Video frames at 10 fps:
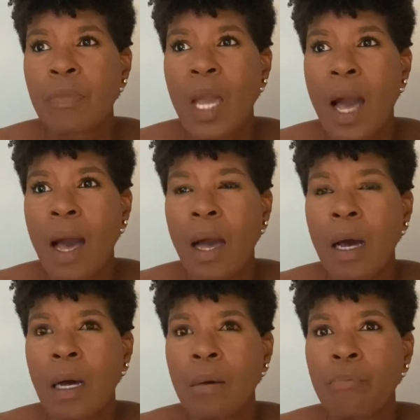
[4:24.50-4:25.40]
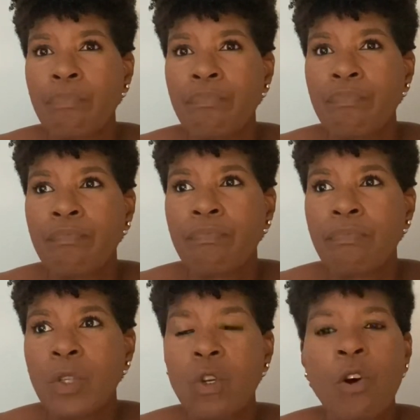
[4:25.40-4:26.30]
um,
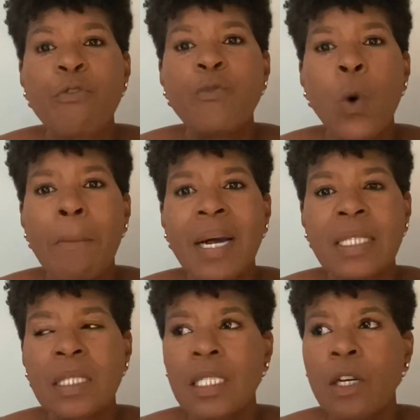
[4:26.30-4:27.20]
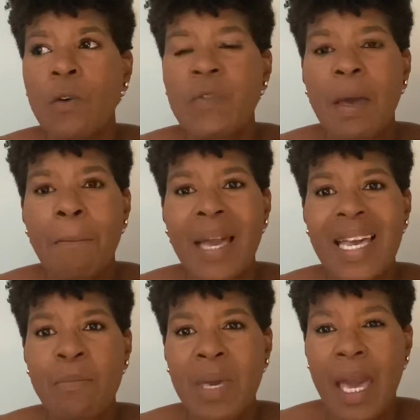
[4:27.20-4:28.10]
you know, for myself that
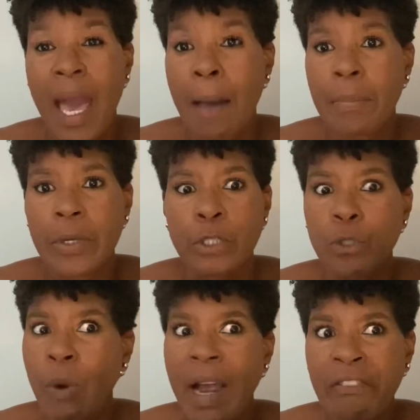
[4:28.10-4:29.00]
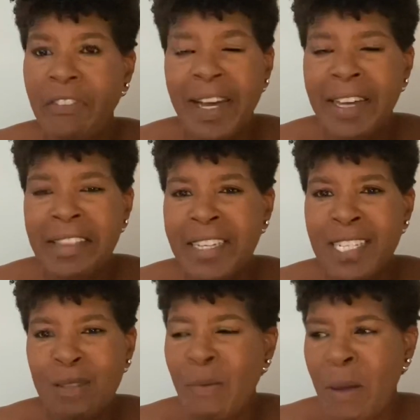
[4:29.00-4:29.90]
make me happy or try to find
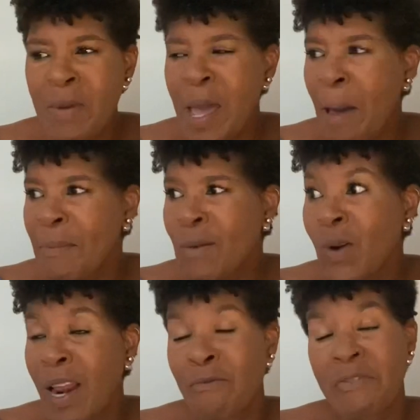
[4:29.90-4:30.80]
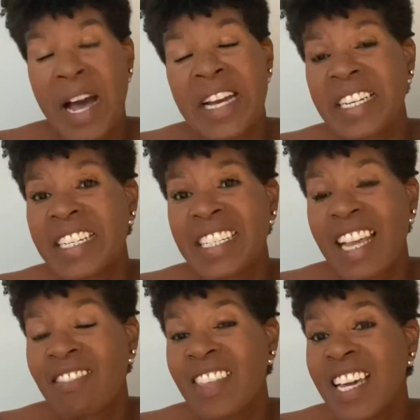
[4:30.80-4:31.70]
things that make me happy. What I'm finding is
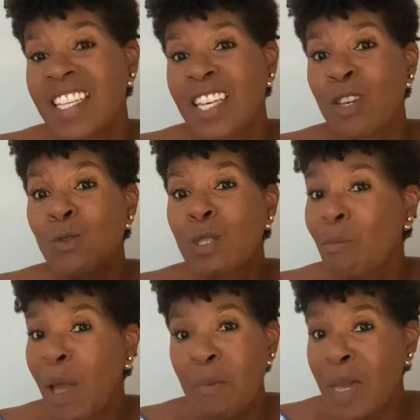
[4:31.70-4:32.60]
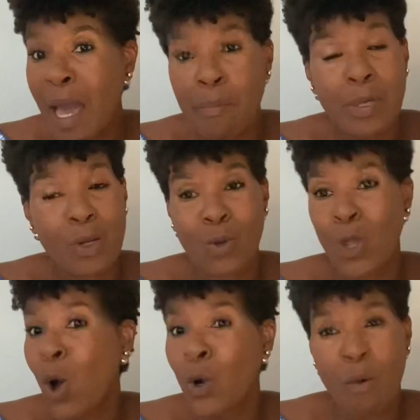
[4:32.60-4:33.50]
that things that used to make me happy no
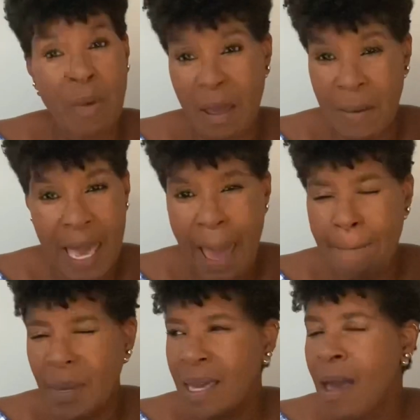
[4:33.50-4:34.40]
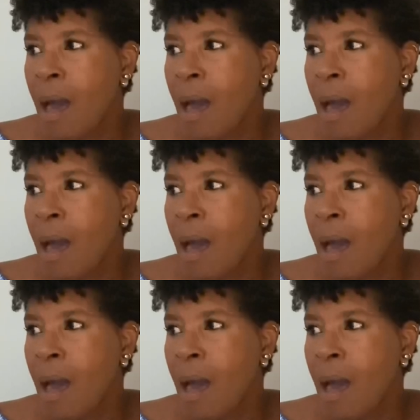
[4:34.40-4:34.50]
longer make me happy.